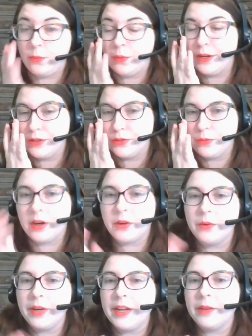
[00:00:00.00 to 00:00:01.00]
We do our
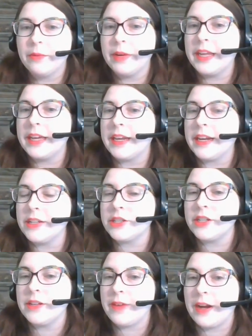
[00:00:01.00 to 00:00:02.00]
greeting, reading, and
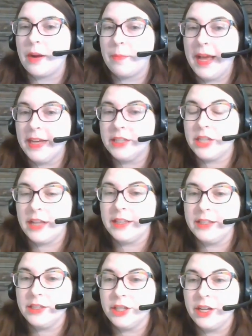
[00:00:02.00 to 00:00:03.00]
initiative and our pack
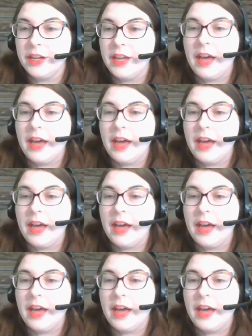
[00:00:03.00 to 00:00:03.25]
challenge.